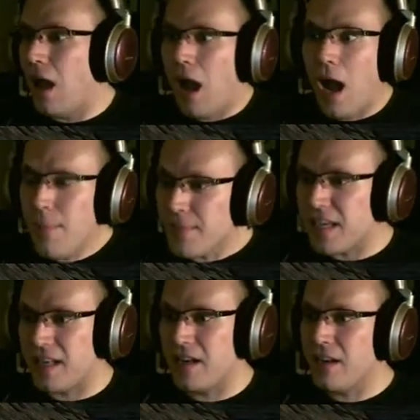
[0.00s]
I'm
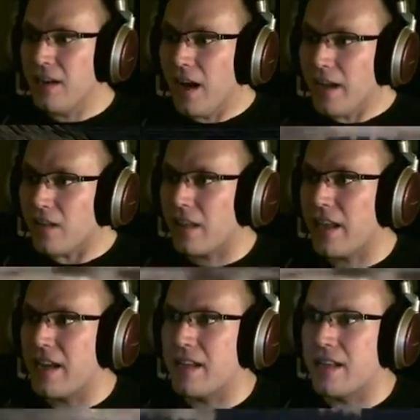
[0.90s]
getting
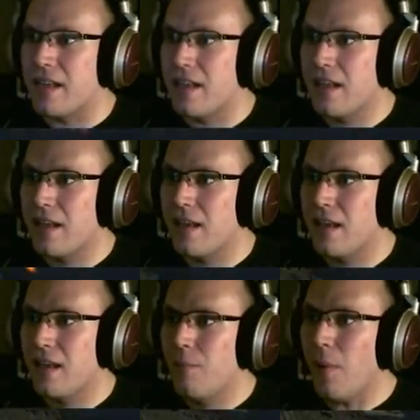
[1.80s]
annihilated!
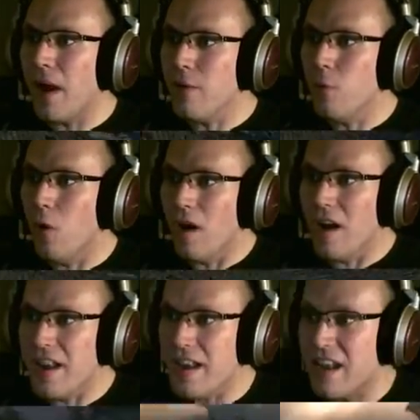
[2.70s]
By
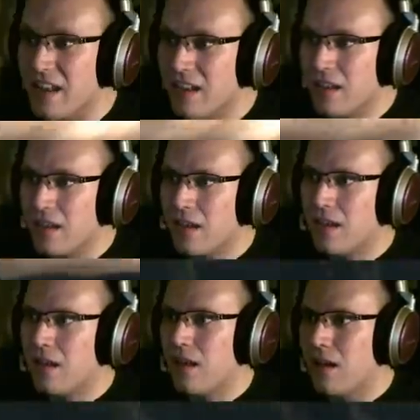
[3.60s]
one!
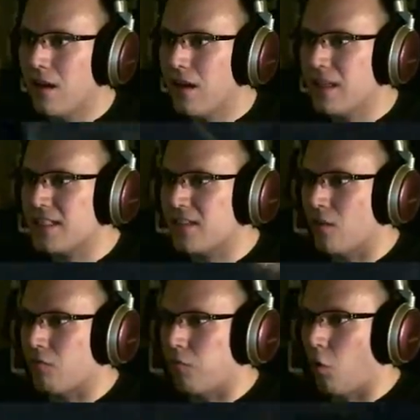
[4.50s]
Is
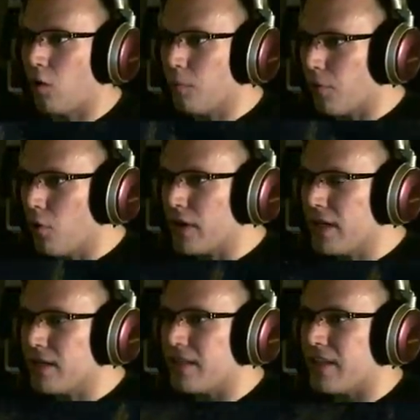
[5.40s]
the roll broken?
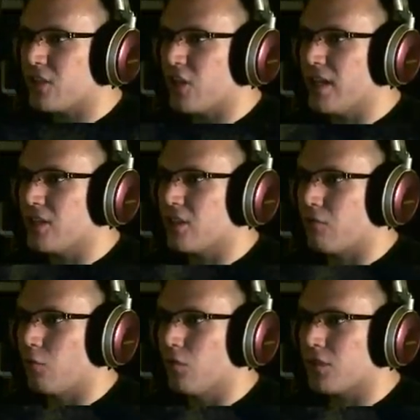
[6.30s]
Did they change the
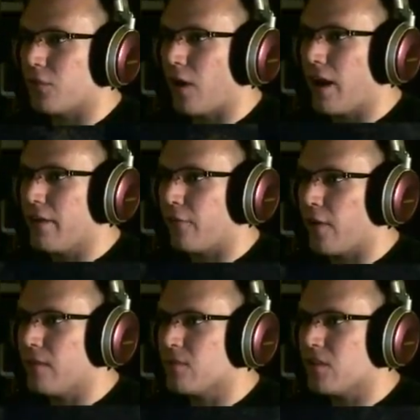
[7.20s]
rules for
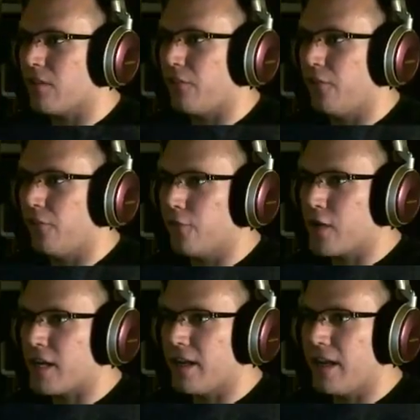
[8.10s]
iframes? The
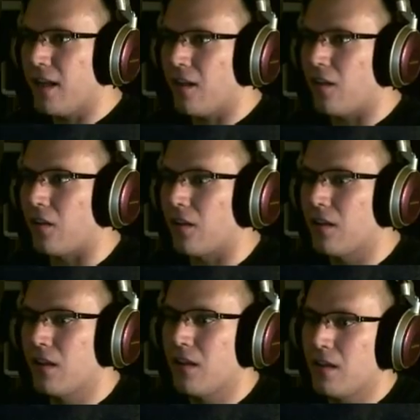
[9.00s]
freaking hell!
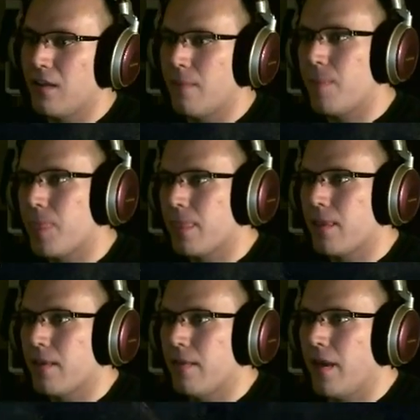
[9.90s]

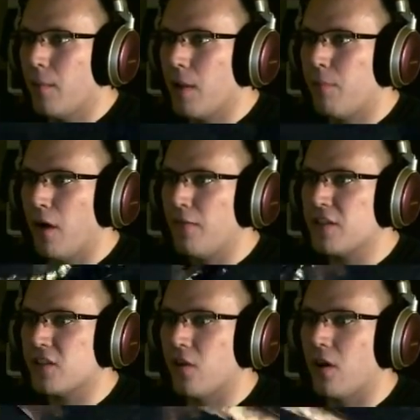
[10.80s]
Now my buff
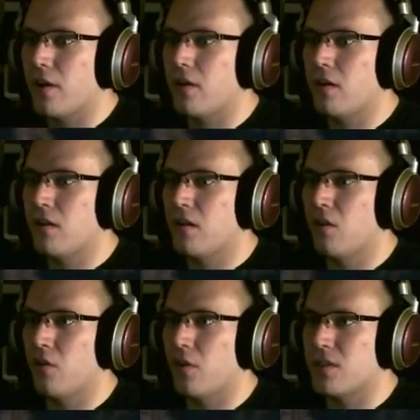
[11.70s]
is gone.
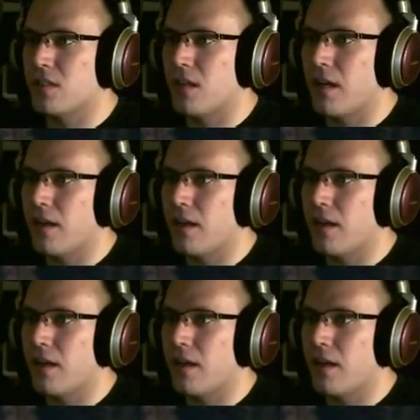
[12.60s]
Oh no, it's not.